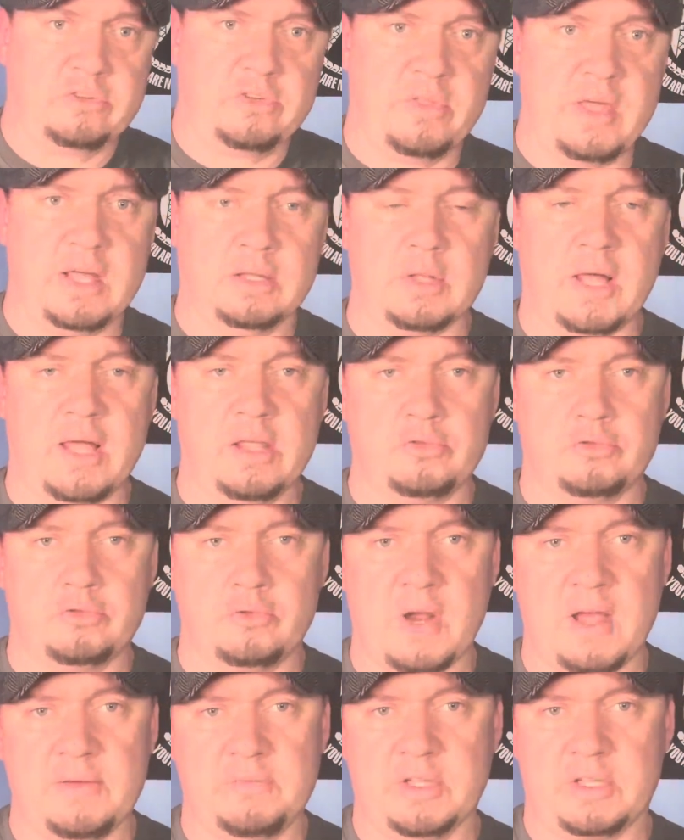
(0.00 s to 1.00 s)
to that last
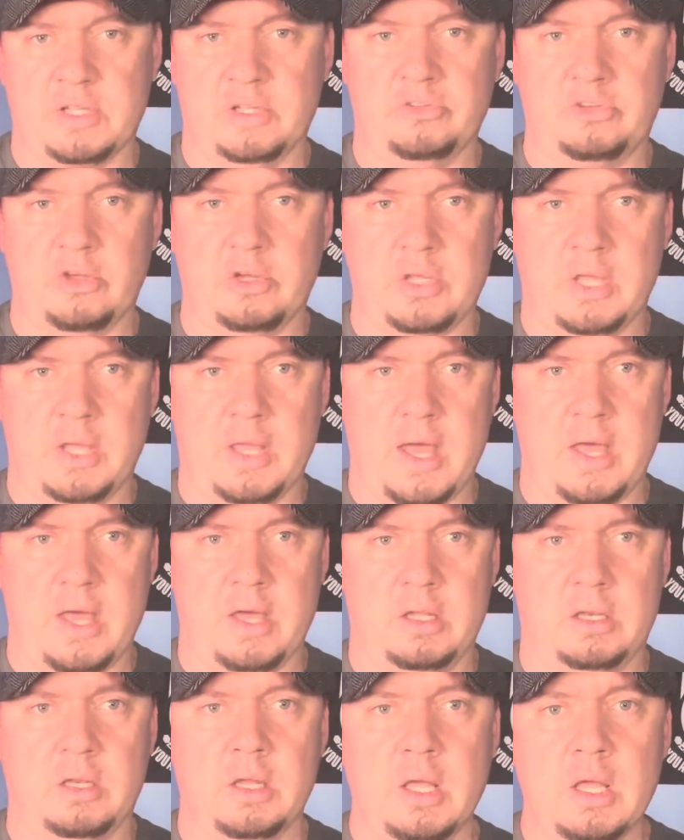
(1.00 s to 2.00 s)
drive that Kentucky
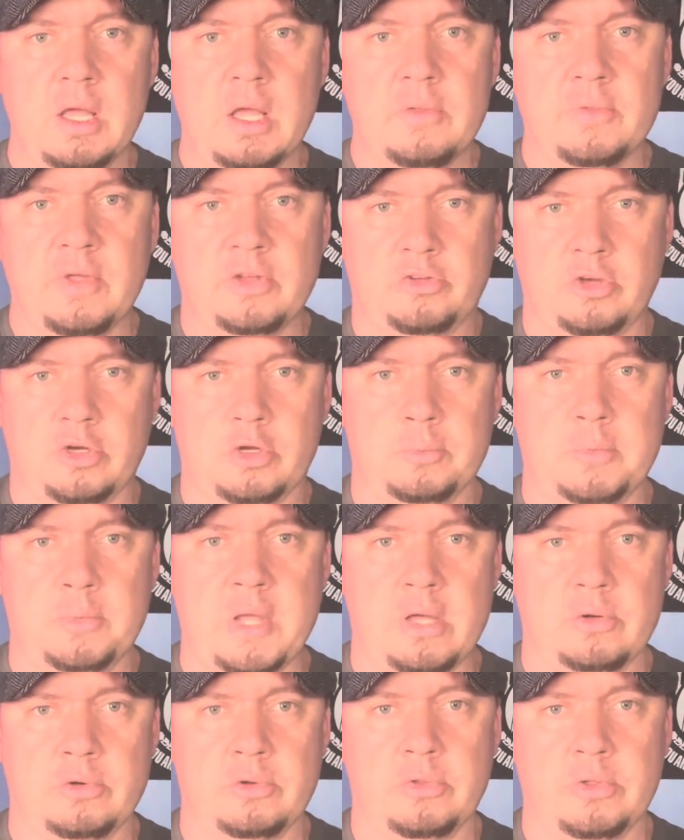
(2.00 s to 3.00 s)
had that took them
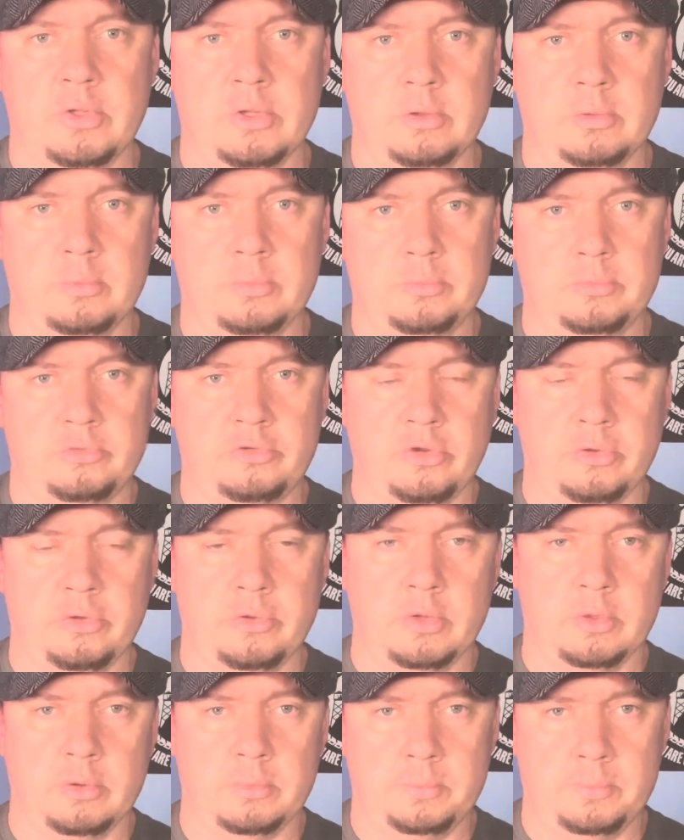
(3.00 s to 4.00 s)
down to
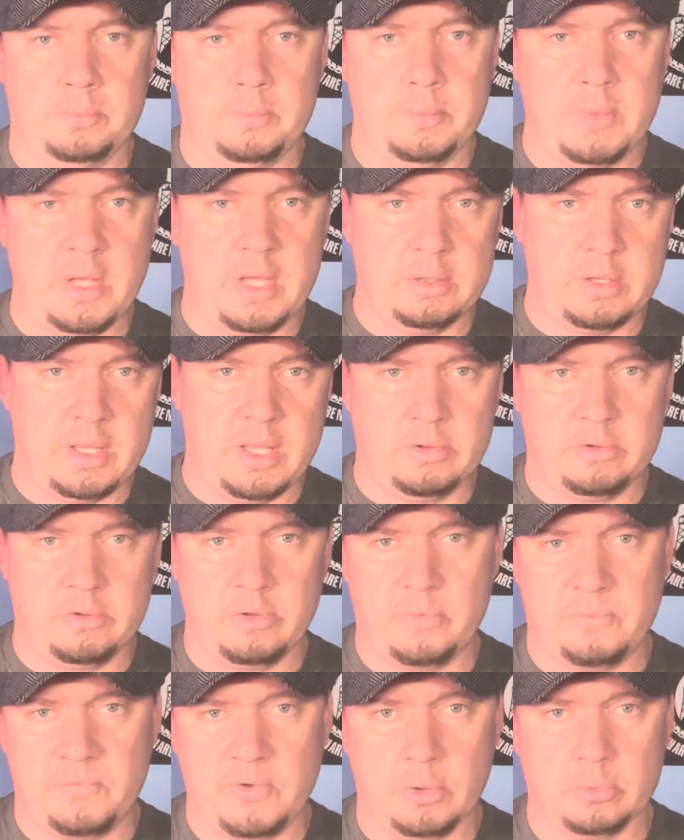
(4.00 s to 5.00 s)
the end
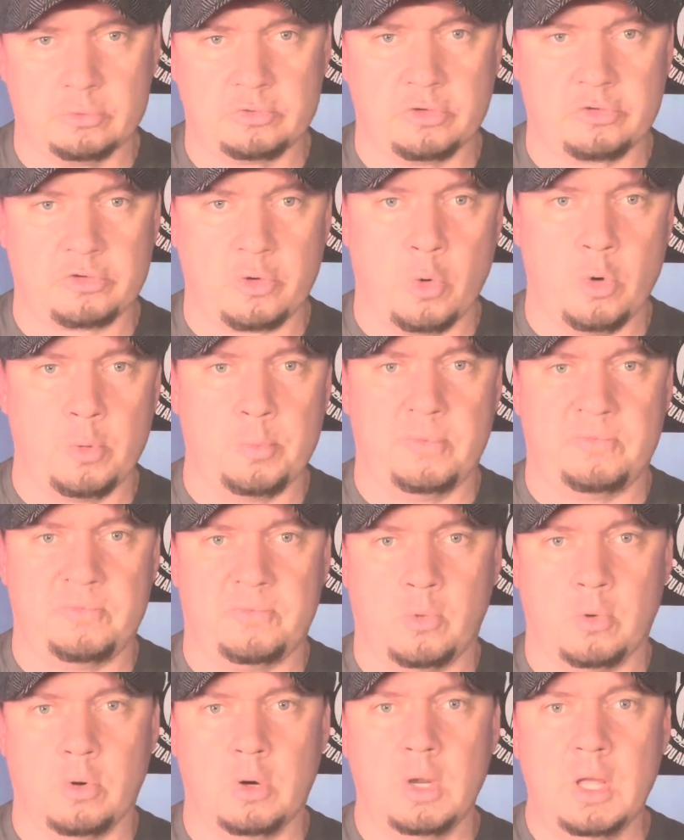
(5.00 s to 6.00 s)
of the field to score
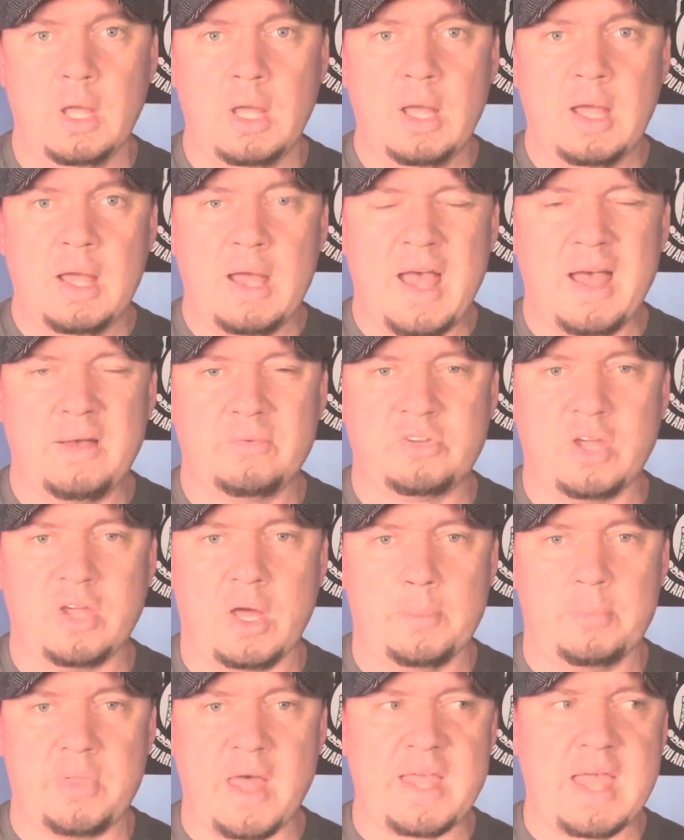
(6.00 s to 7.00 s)
before
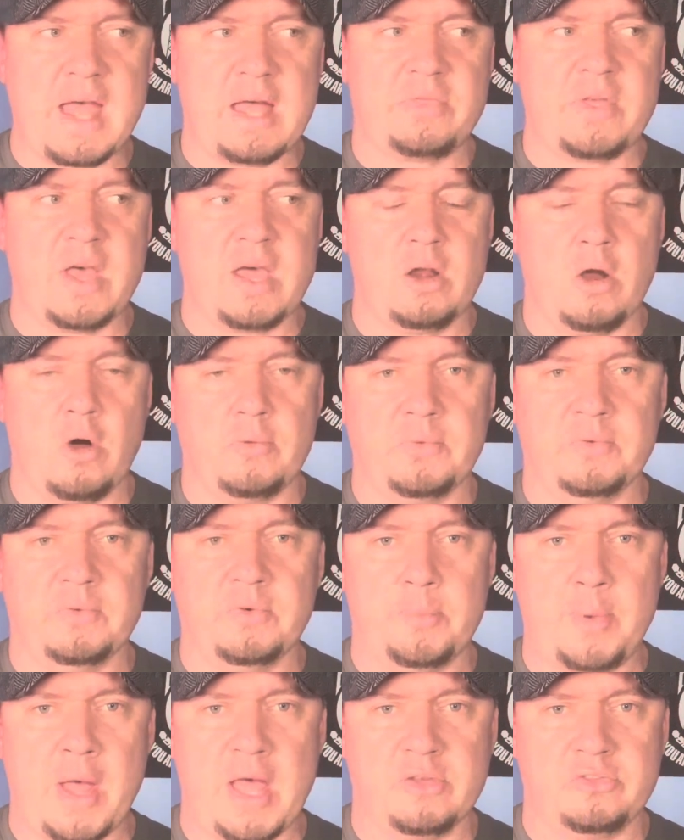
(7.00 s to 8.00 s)
halftime, they got that off of
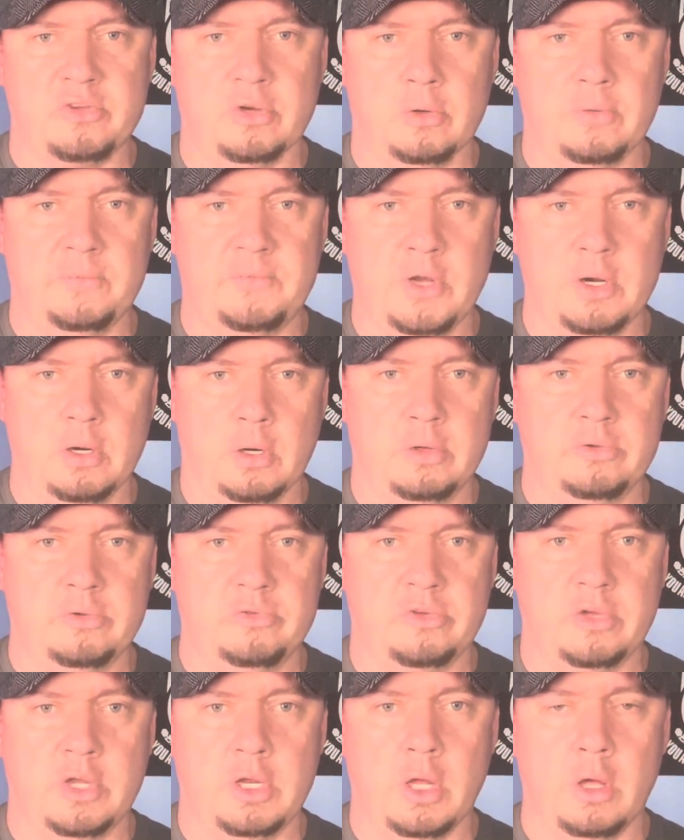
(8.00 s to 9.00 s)
a pass
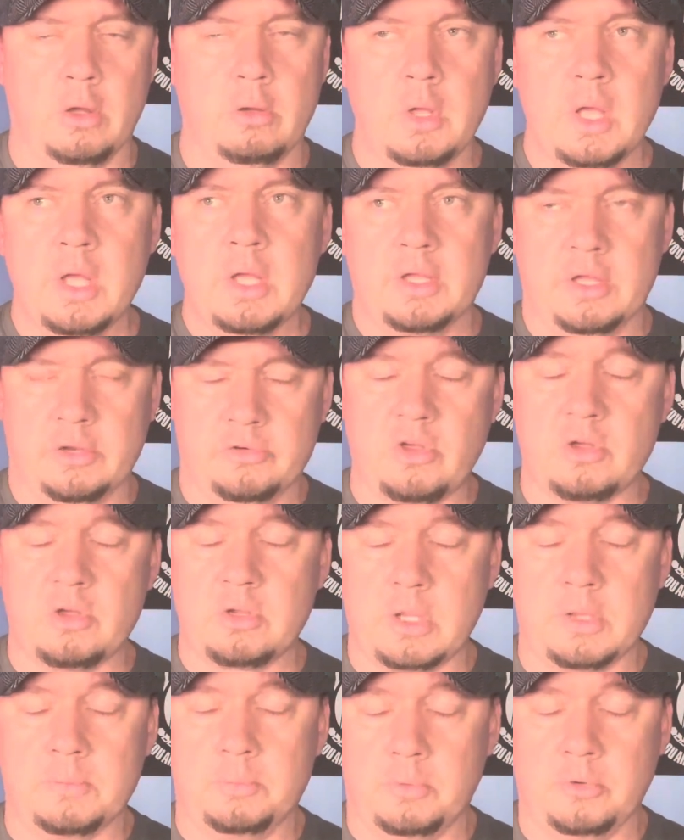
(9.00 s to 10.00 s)
interference.
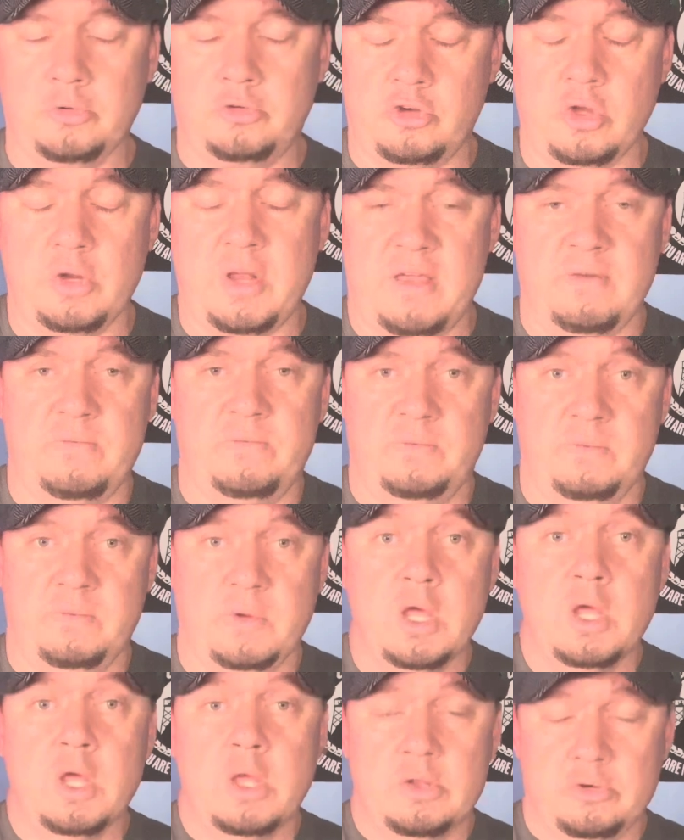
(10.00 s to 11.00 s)
Kentucky should have
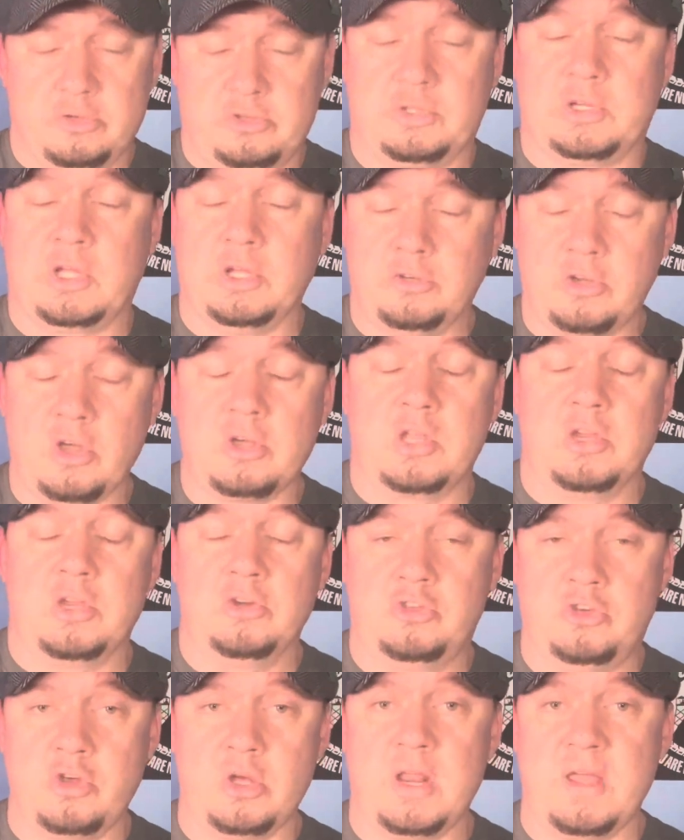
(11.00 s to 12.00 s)
Kentucky
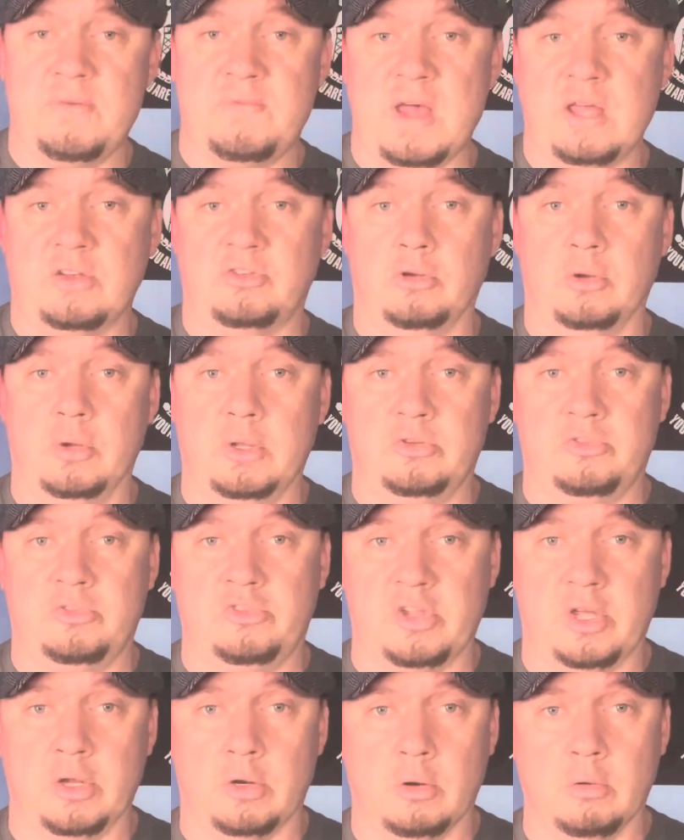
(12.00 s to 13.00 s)
should have had to
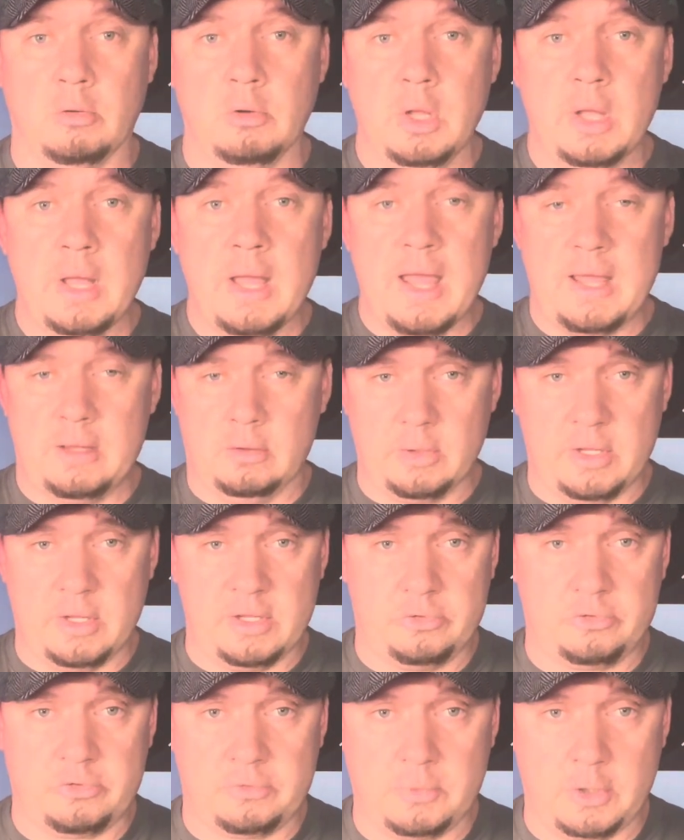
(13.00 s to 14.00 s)
settle at
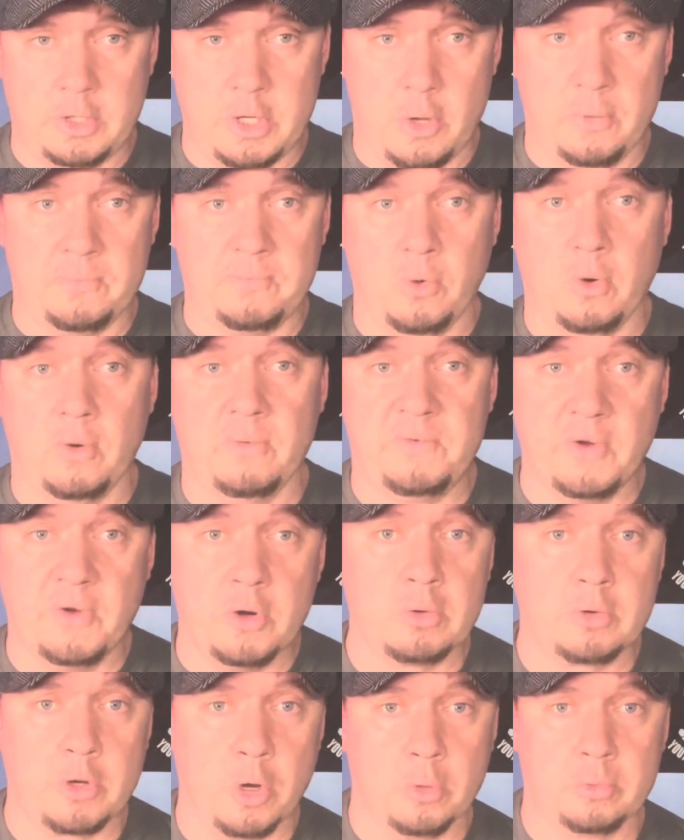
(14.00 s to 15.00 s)
least for a
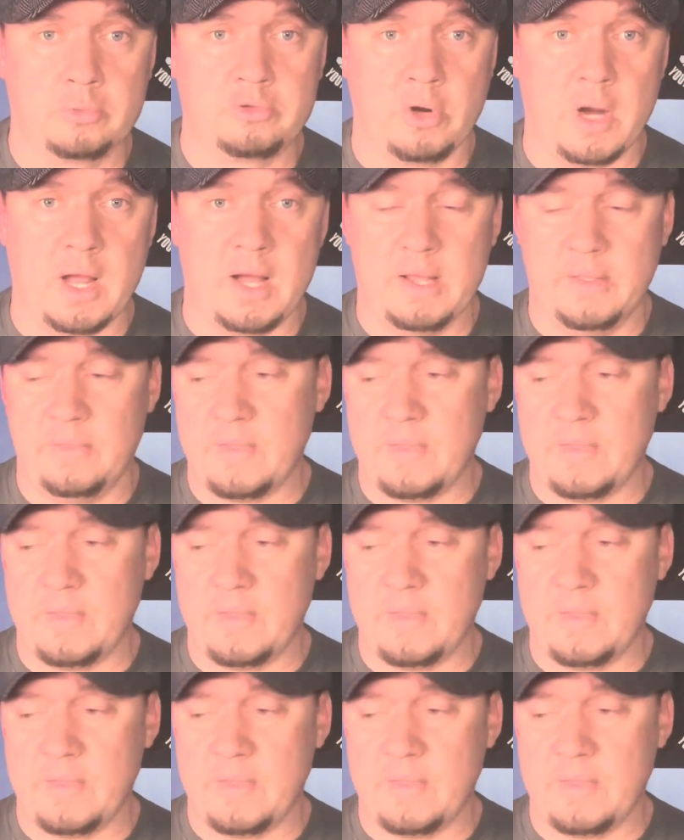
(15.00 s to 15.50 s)
field goal try